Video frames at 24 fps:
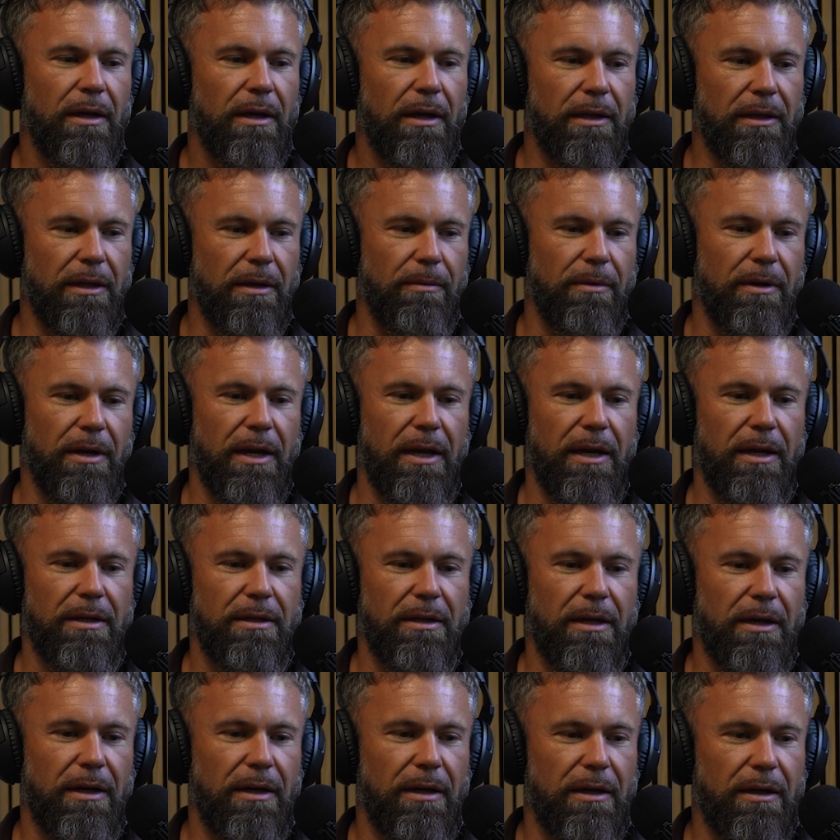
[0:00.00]
eliminate
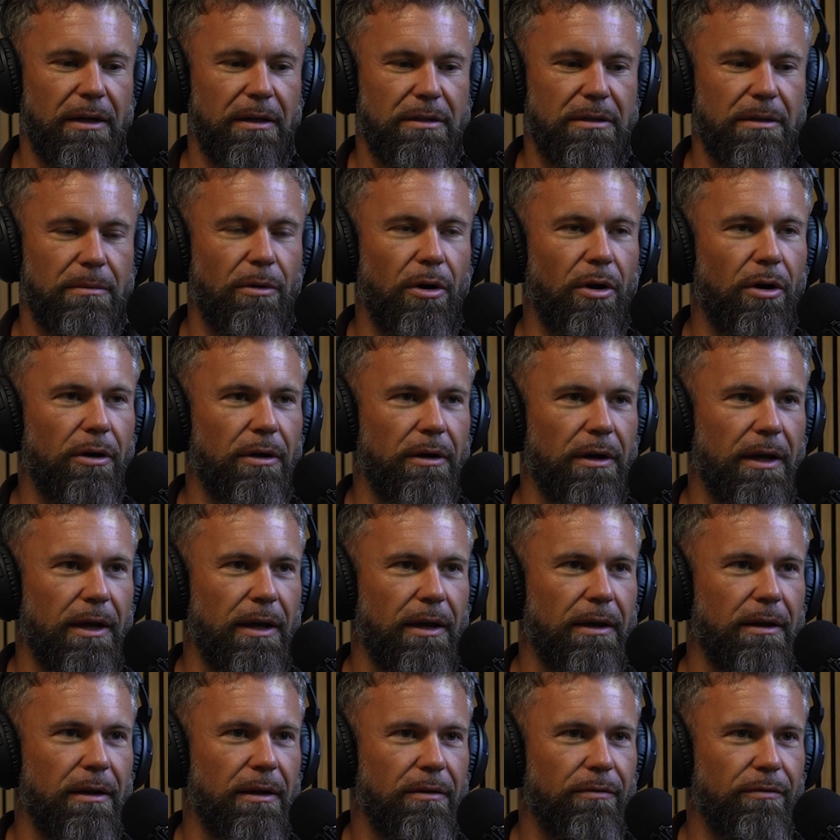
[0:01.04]
some
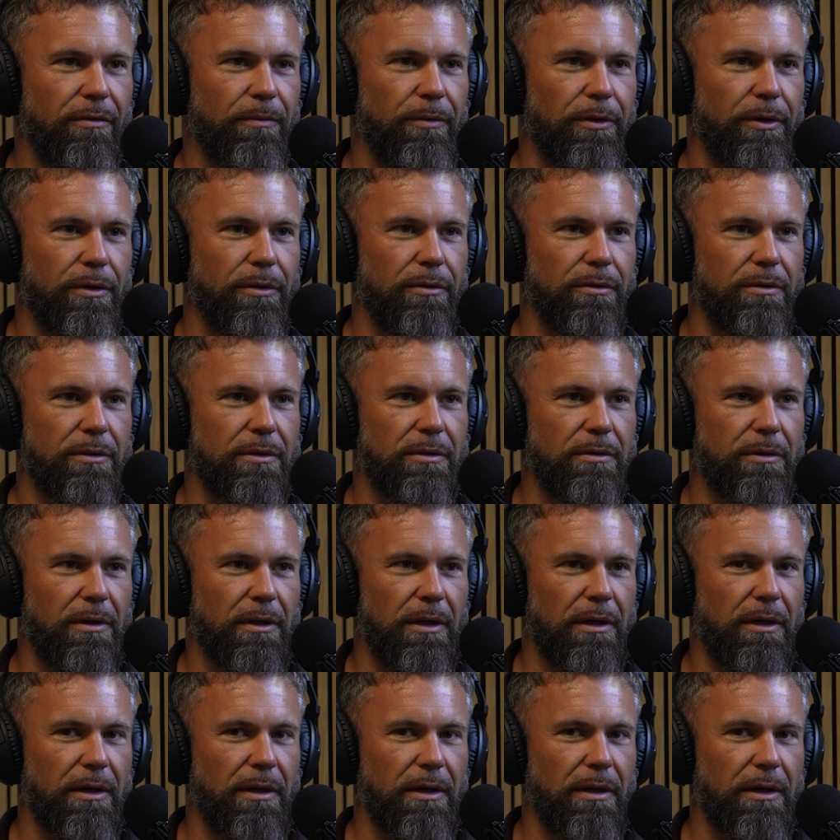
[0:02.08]
heartache from those